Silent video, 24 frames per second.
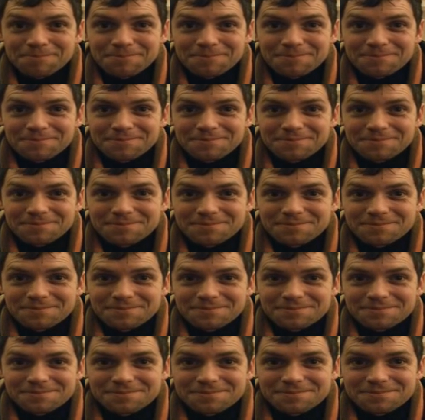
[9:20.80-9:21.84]

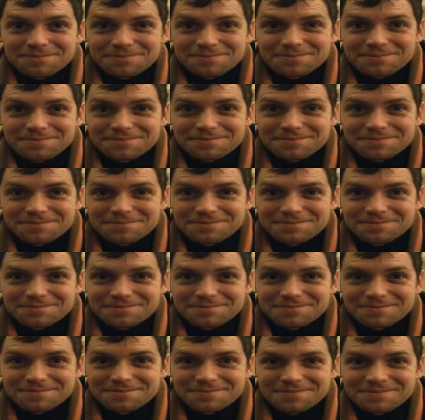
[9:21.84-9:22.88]

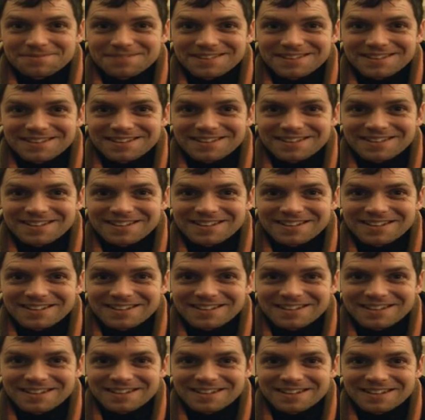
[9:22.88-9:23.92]

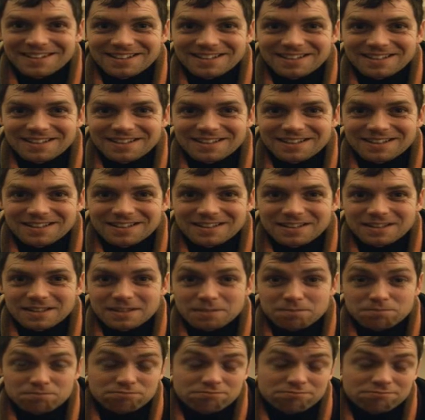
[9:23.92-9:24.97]
[no speech]